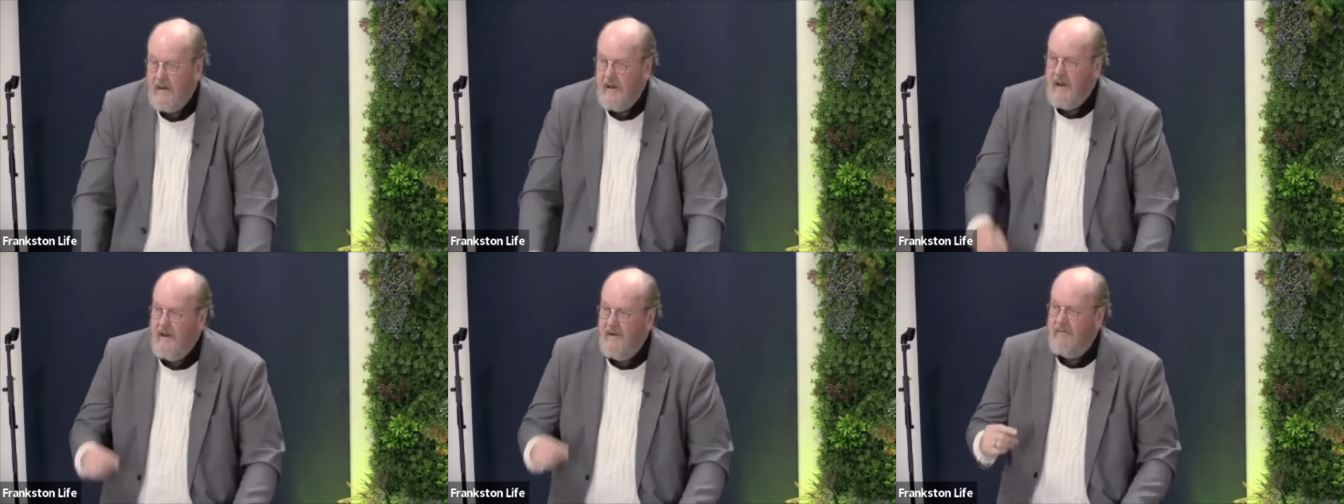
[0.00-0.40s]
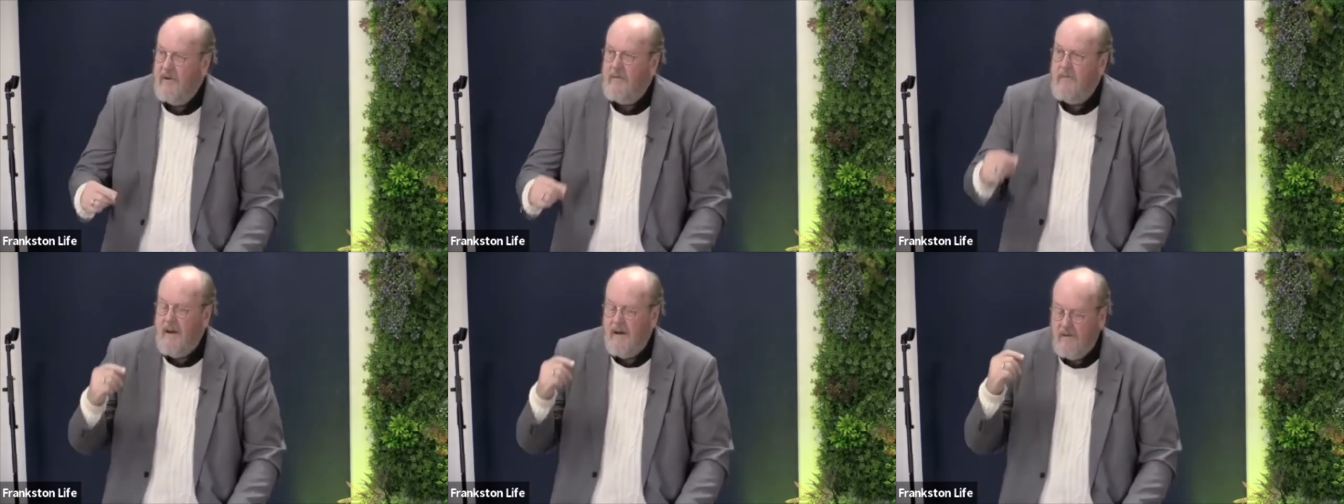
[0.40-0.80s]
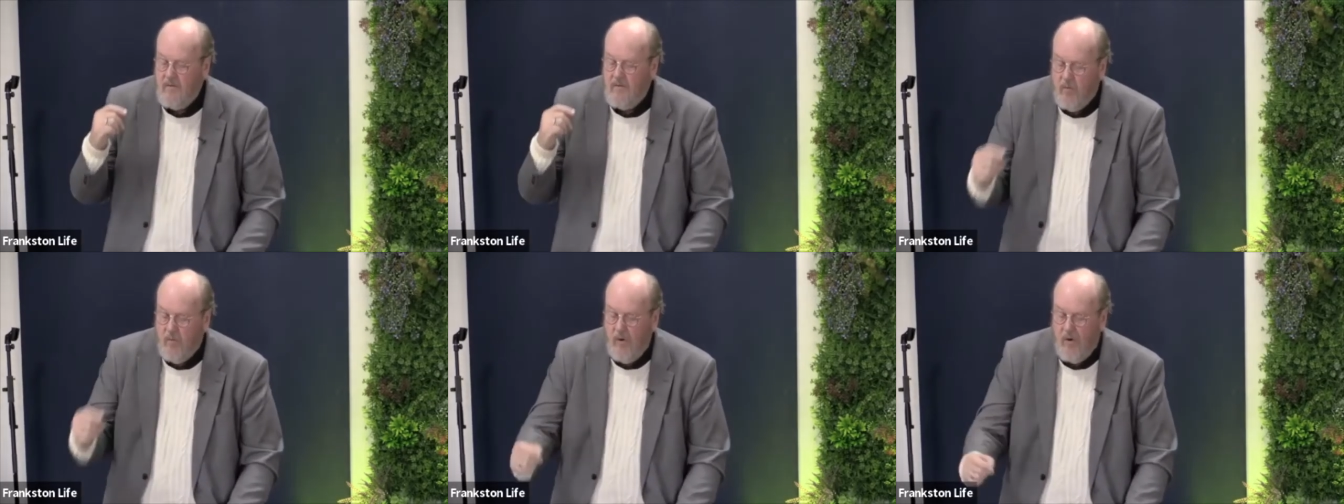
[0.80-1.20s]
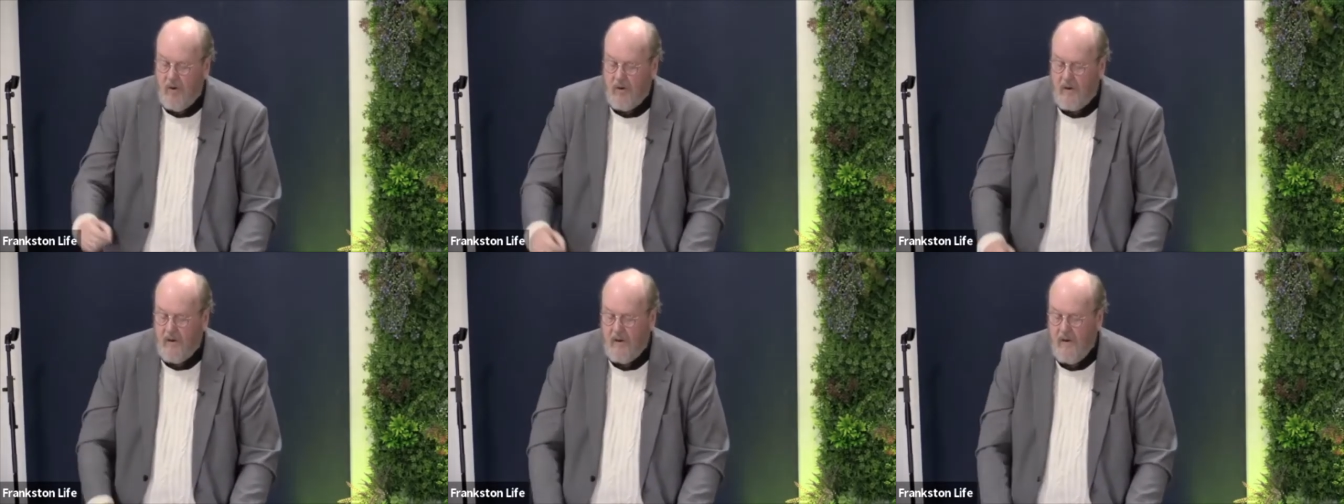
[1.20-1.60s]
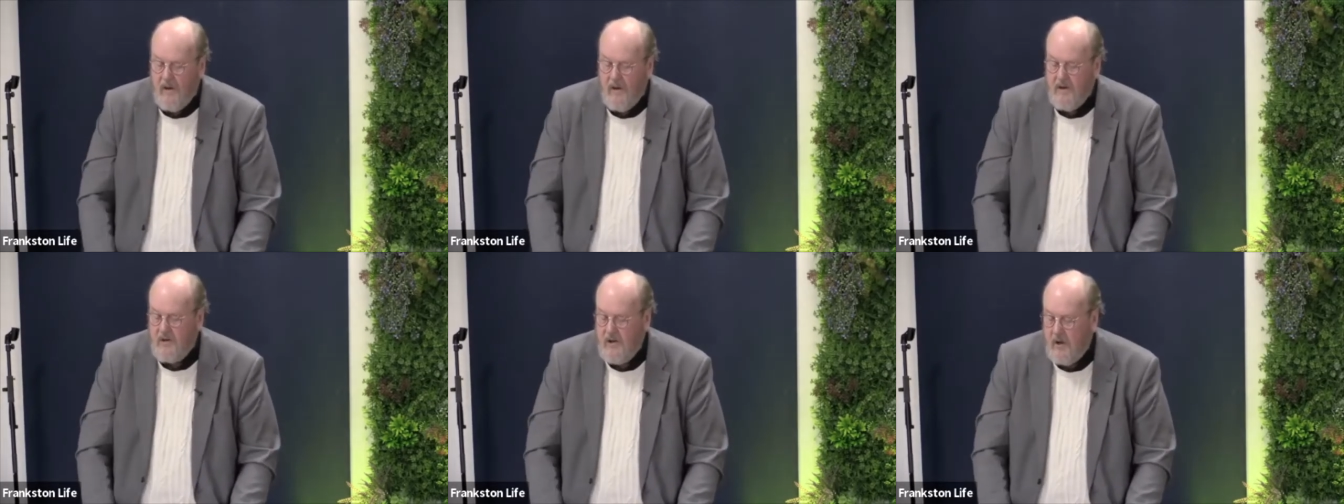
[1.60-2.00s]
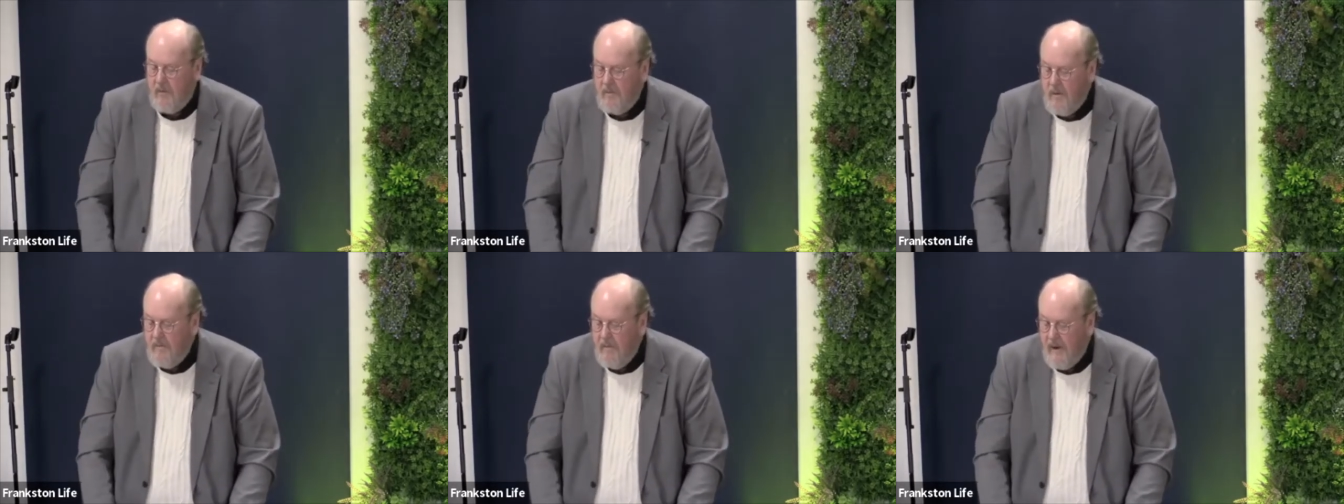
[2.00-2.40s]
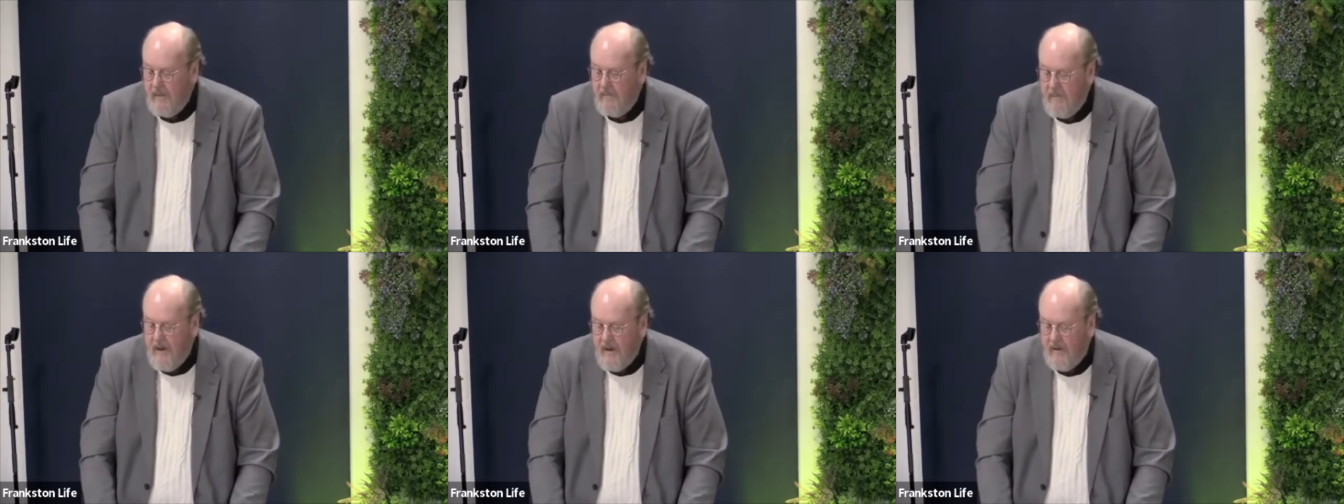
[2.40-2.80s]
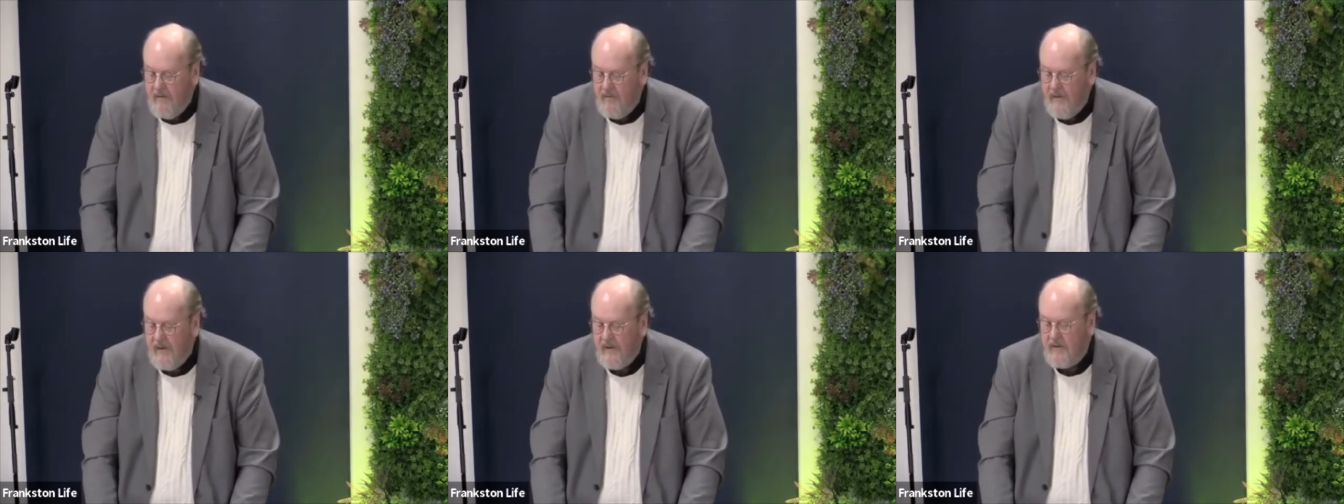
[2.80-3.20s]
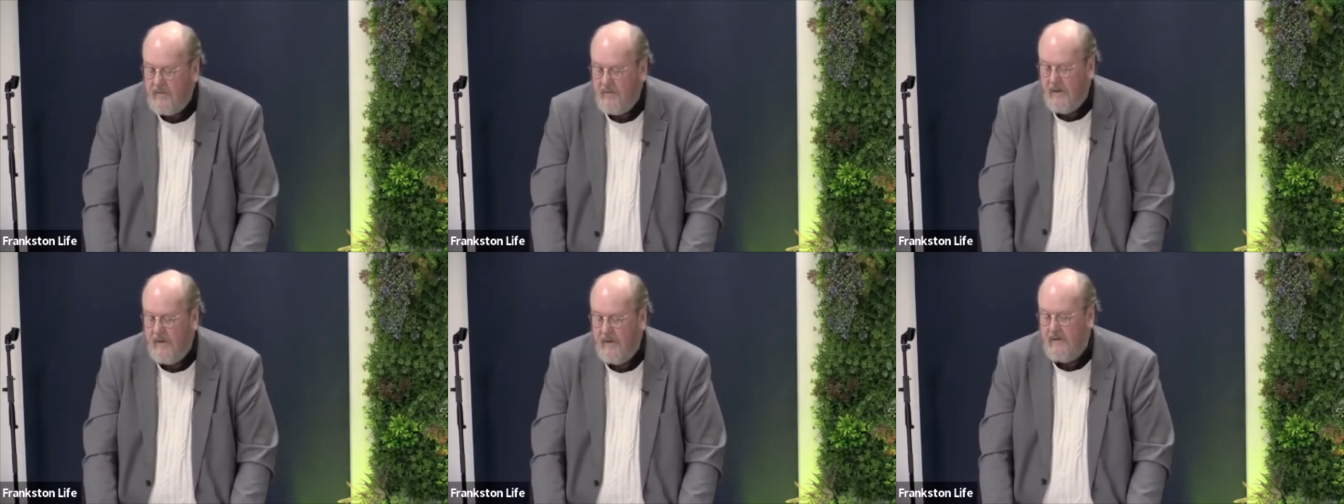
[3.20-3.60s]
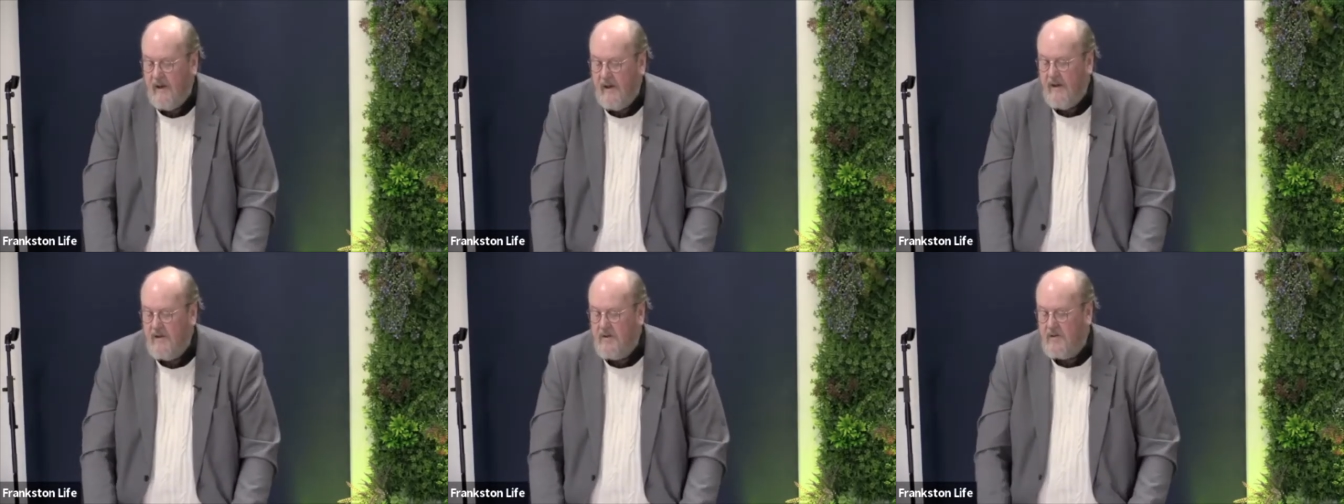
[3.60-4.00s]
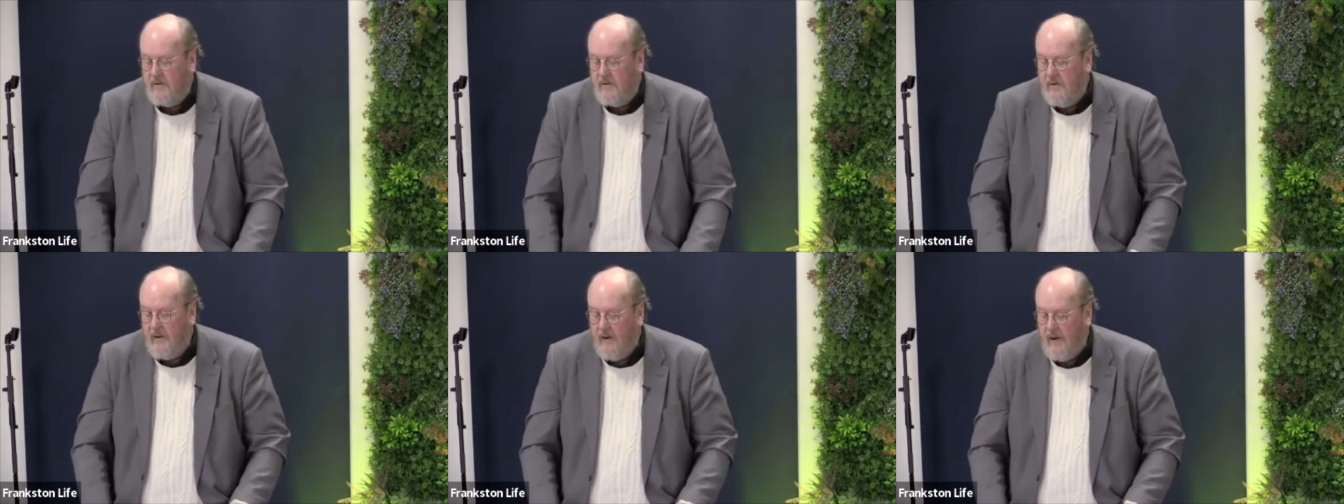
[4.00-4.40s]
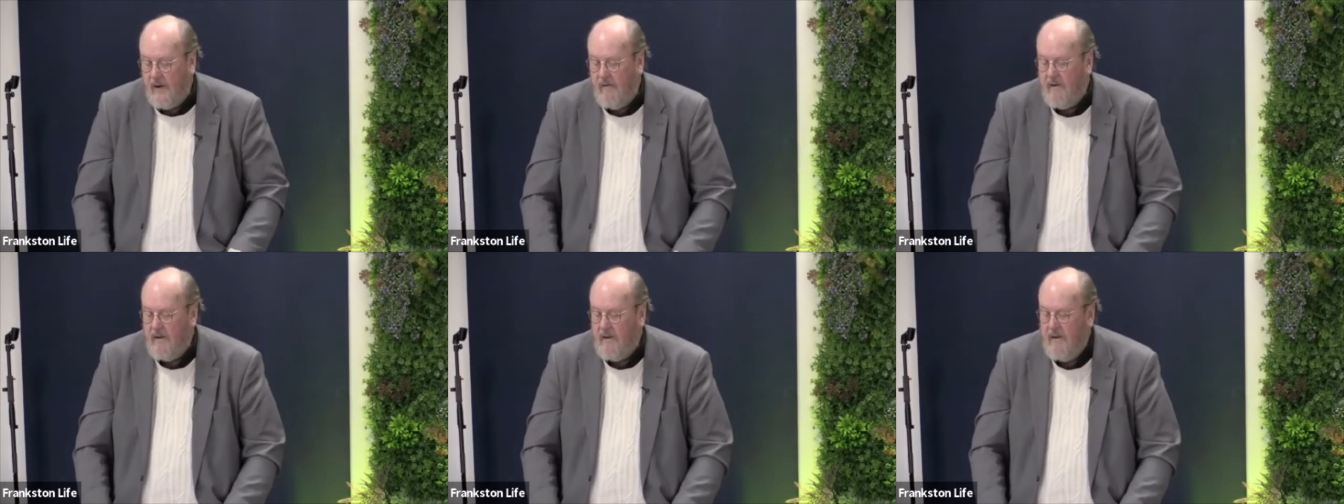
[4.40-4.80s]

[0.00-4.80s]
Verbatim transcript: every man's work shall be made manifest, for the day shall declare it